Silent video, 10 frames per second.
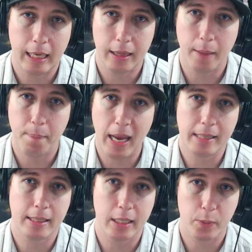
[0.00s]
the
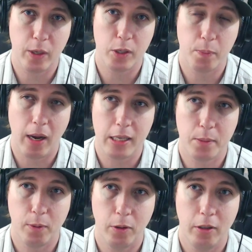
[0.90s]
best experience
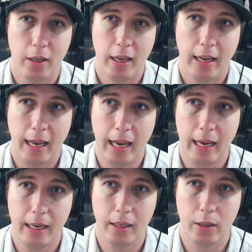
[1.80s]
possible.
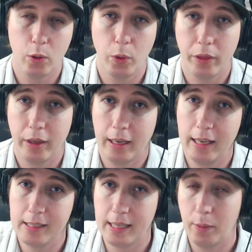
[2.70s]
And the cool thing
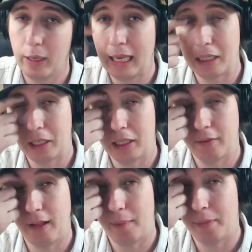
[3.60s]
is that we get to
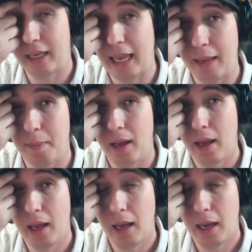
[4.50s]
develop the game
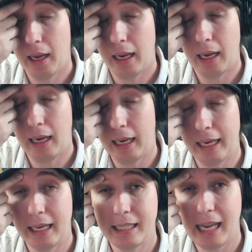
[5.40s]

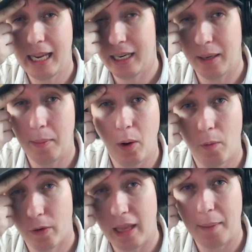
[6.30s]
in tandem
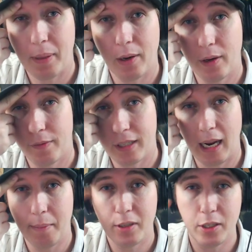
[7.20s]
over that period of
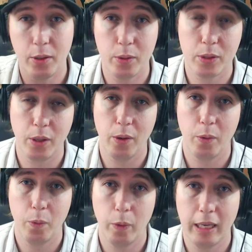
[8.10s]
time too, so
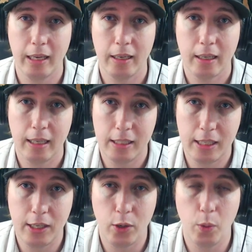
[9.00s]
we can
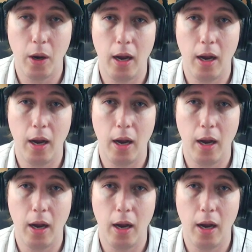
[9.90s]
continue